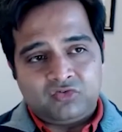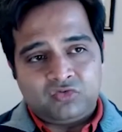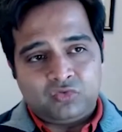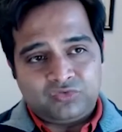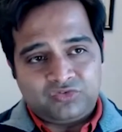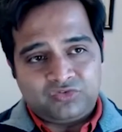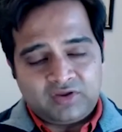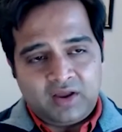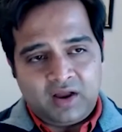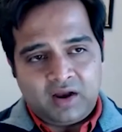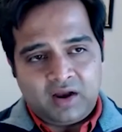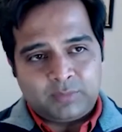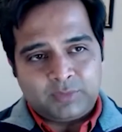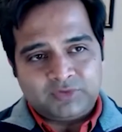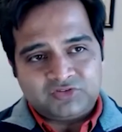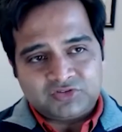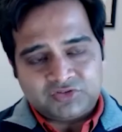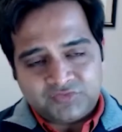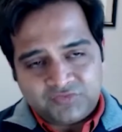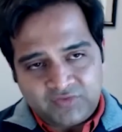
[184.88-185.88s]
true CR,
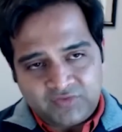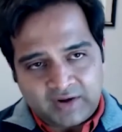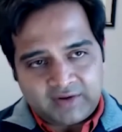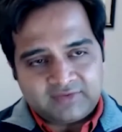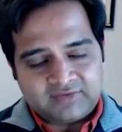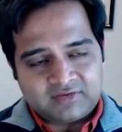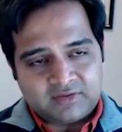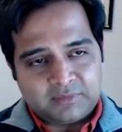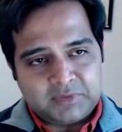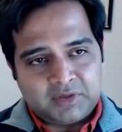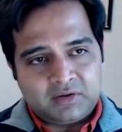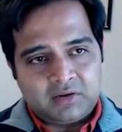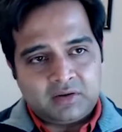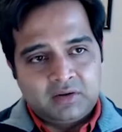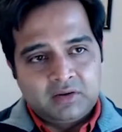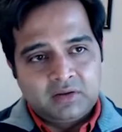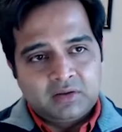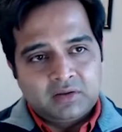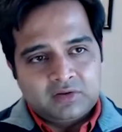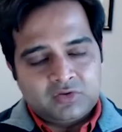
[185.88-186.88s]
which is very similar
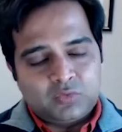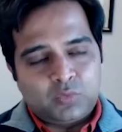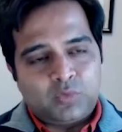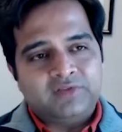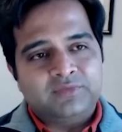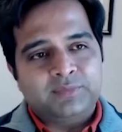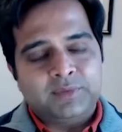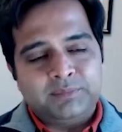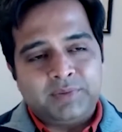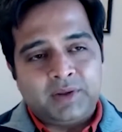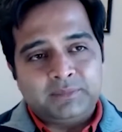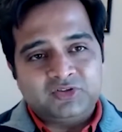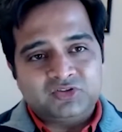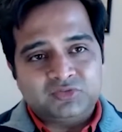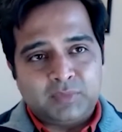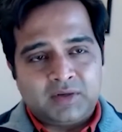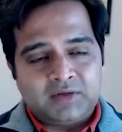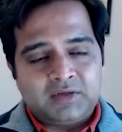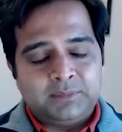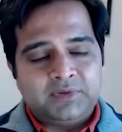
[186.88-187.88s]
to what has been
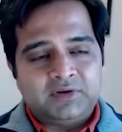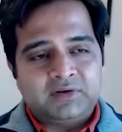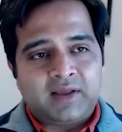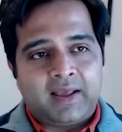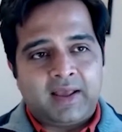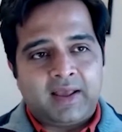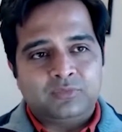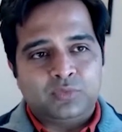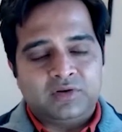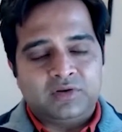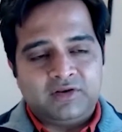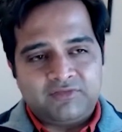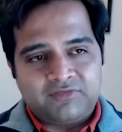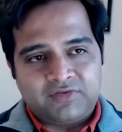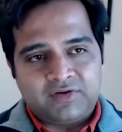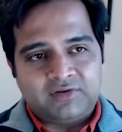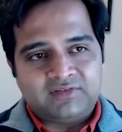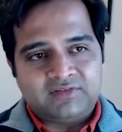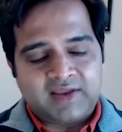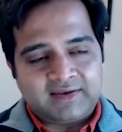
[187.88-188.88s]
published multiple times with
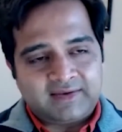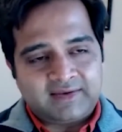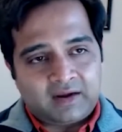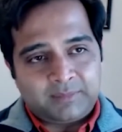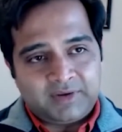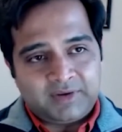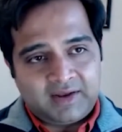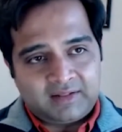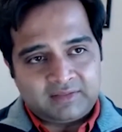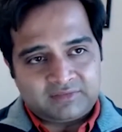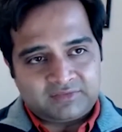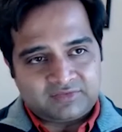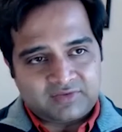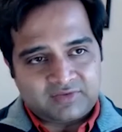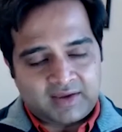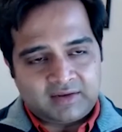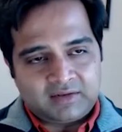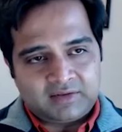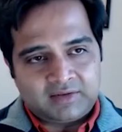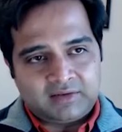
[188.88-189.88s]
different cytarabine,
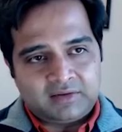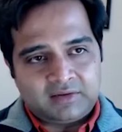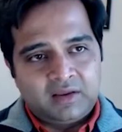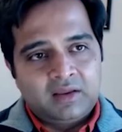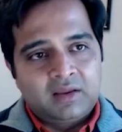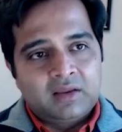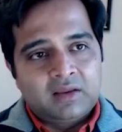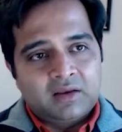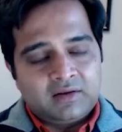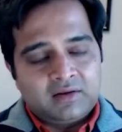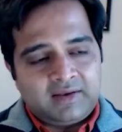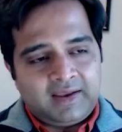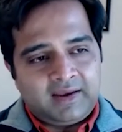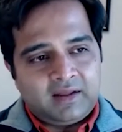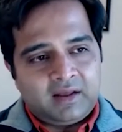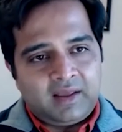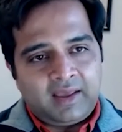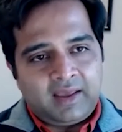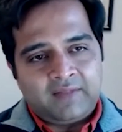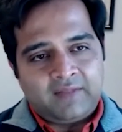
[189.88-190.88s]
anthracycline
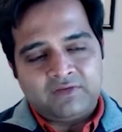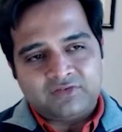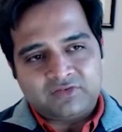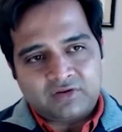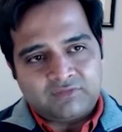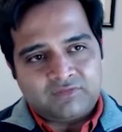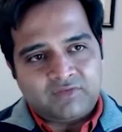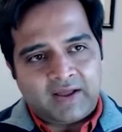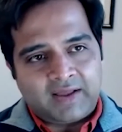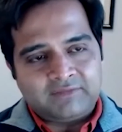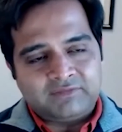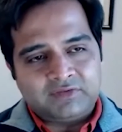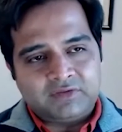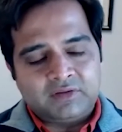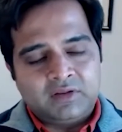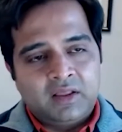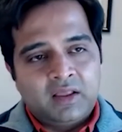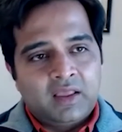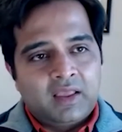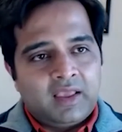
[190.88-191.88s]
data, and the
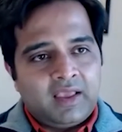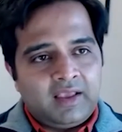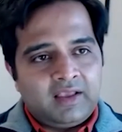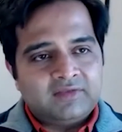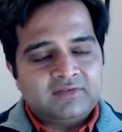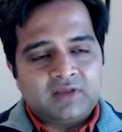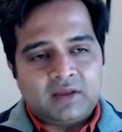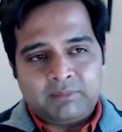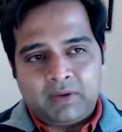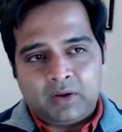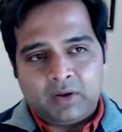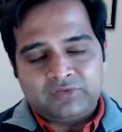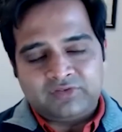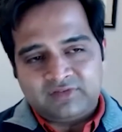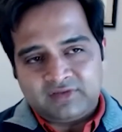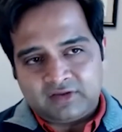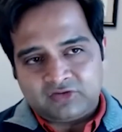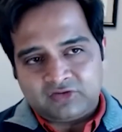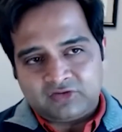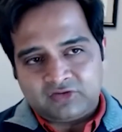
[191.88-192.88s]
survival is about
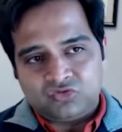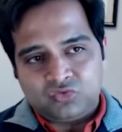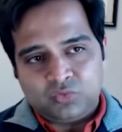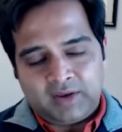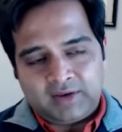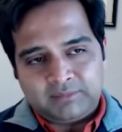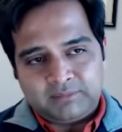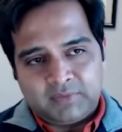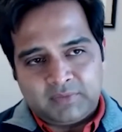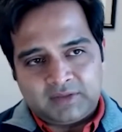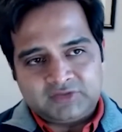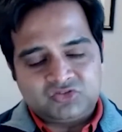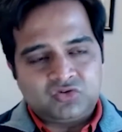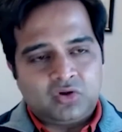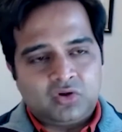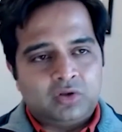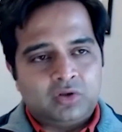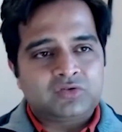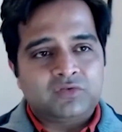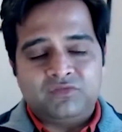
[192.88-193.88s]
6 to 8 months,
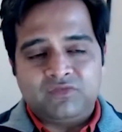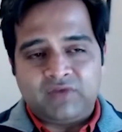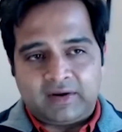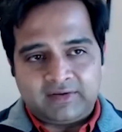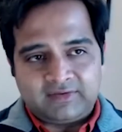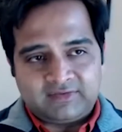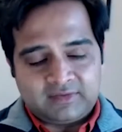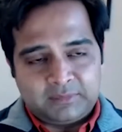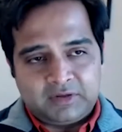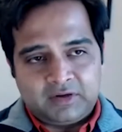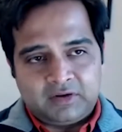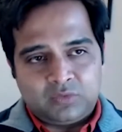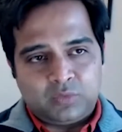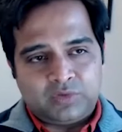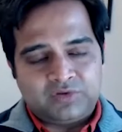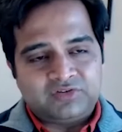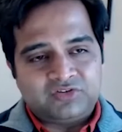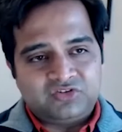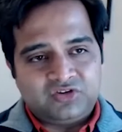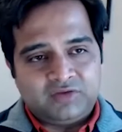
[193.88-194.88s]
also very similar to what
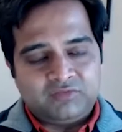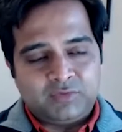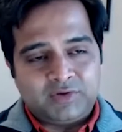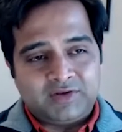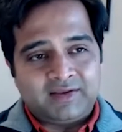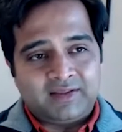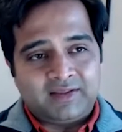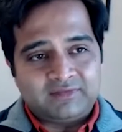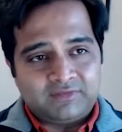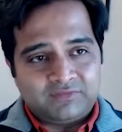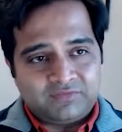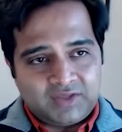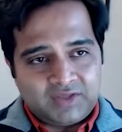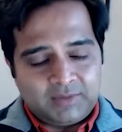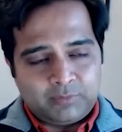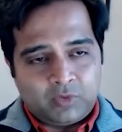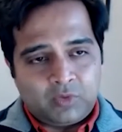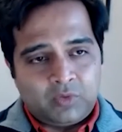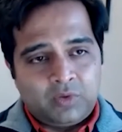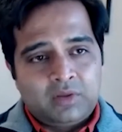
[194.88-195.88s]
is achieved with intensive
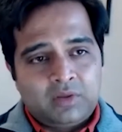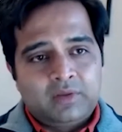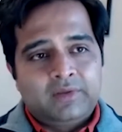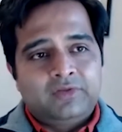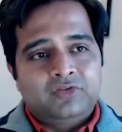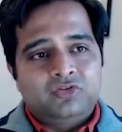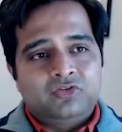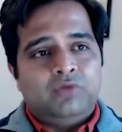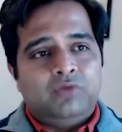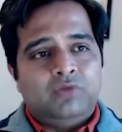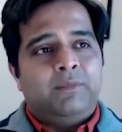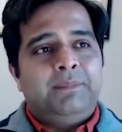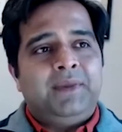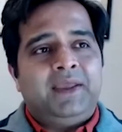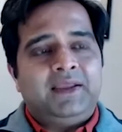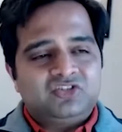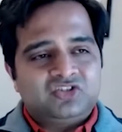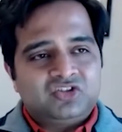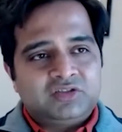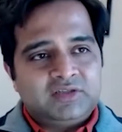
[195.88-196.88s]
chemo. So if a
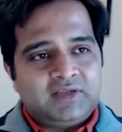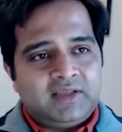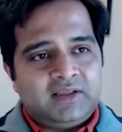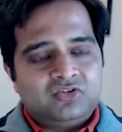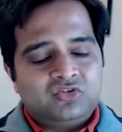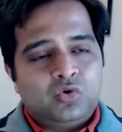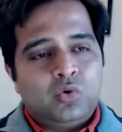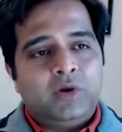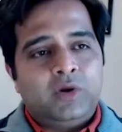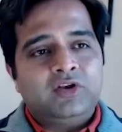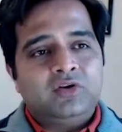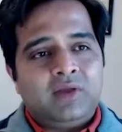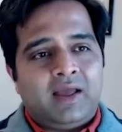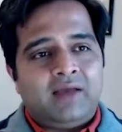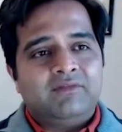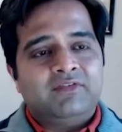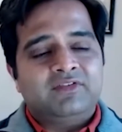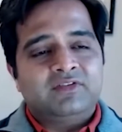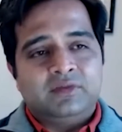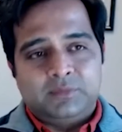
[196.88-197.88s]
patient is going to
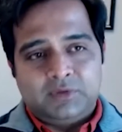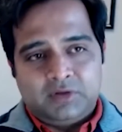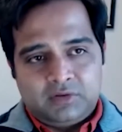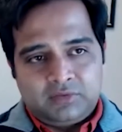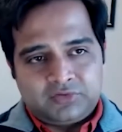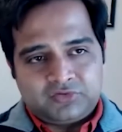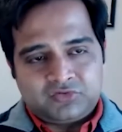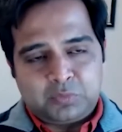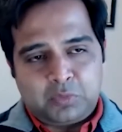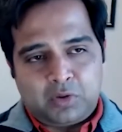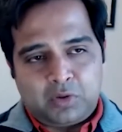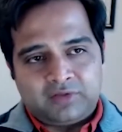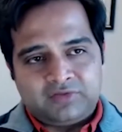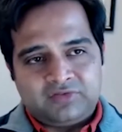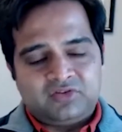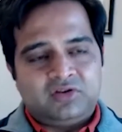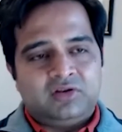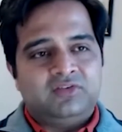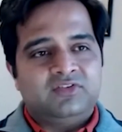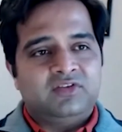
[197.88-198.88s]
have a similar
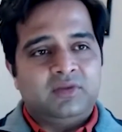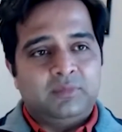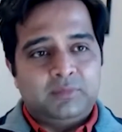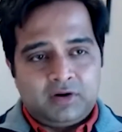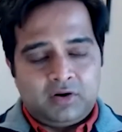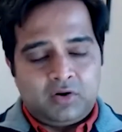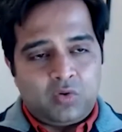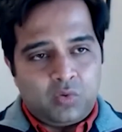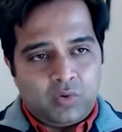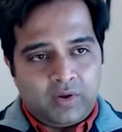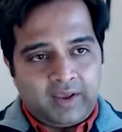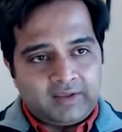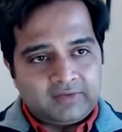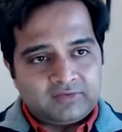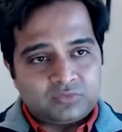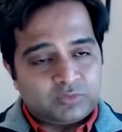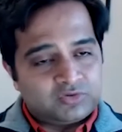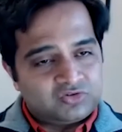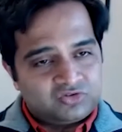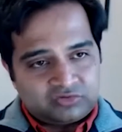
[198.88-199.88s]
response and a similar
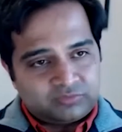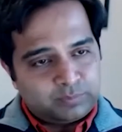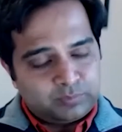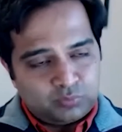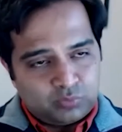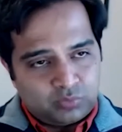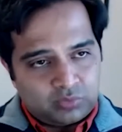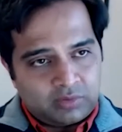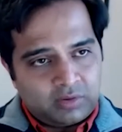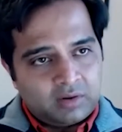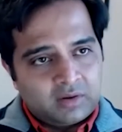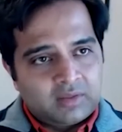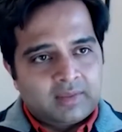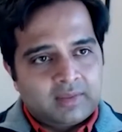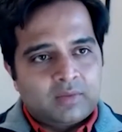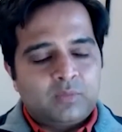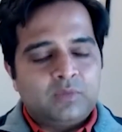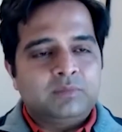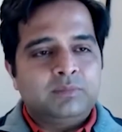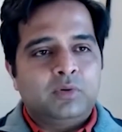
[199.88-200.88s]
OS, which is poor
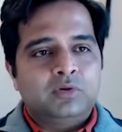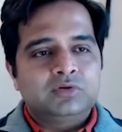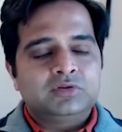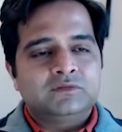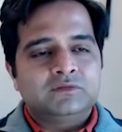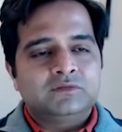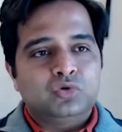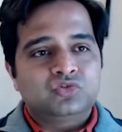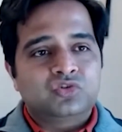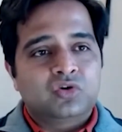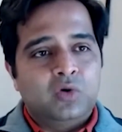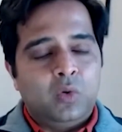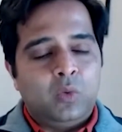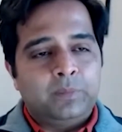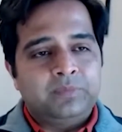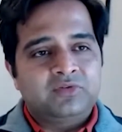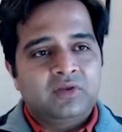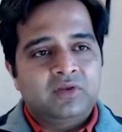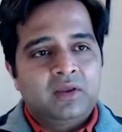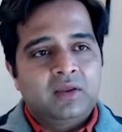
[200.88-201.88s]
with both of those
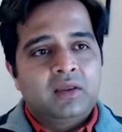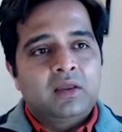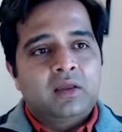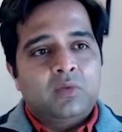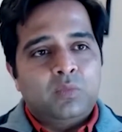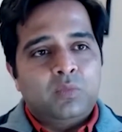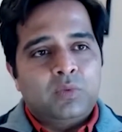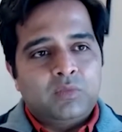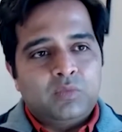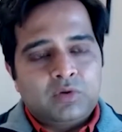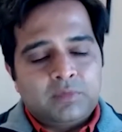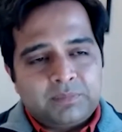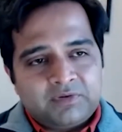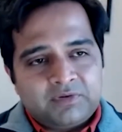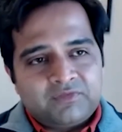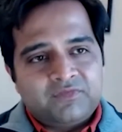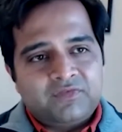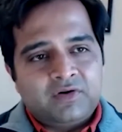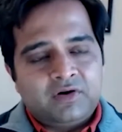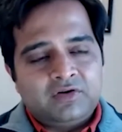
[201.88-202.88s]
groups, we would
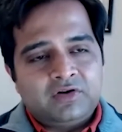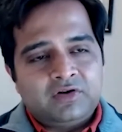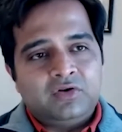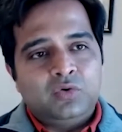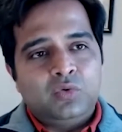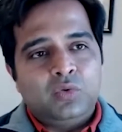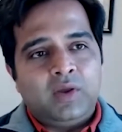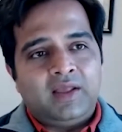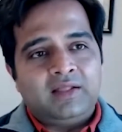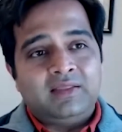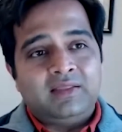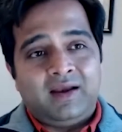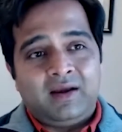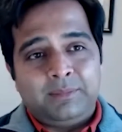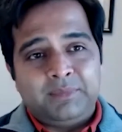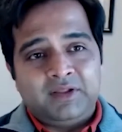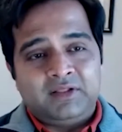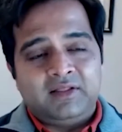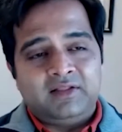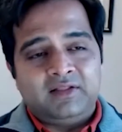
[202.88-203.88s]
prefer to do a
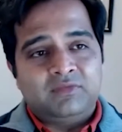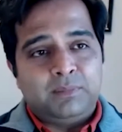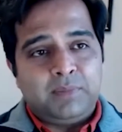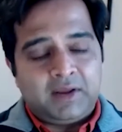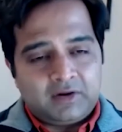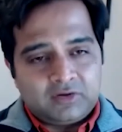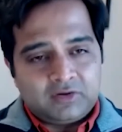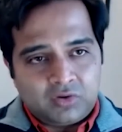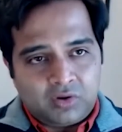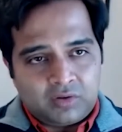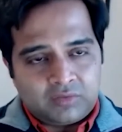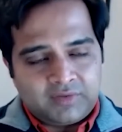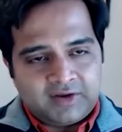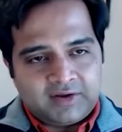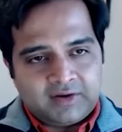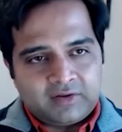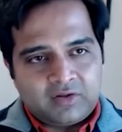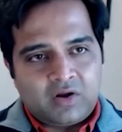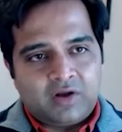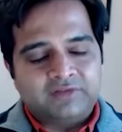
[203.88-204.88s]
therapy that's better
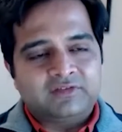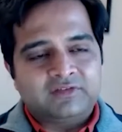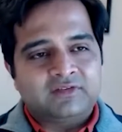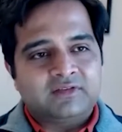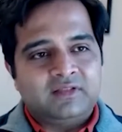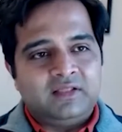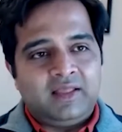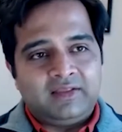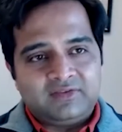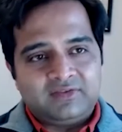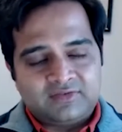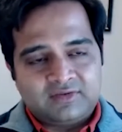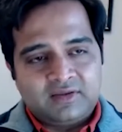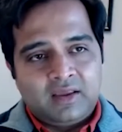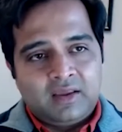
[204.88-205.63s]
tolerated, causes less